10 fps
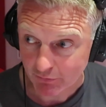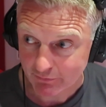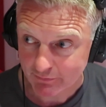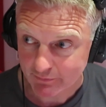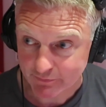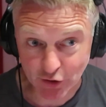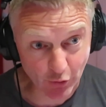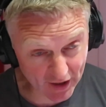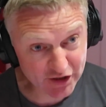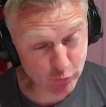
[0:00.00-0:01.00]
Mm. You know,
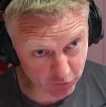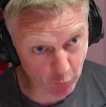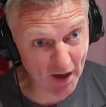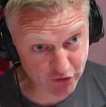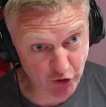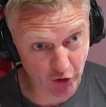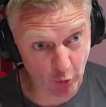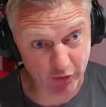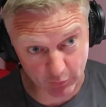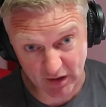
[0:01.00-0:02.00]
that's the way it's going to go.
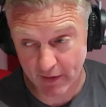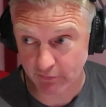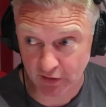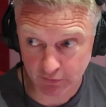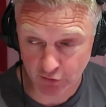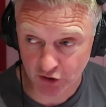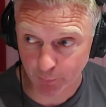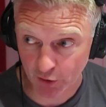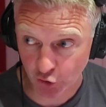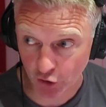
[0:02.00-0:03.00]
I mean, look at the
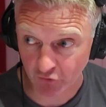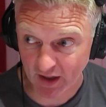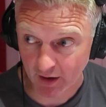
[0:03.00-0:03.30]
boy Cucurella.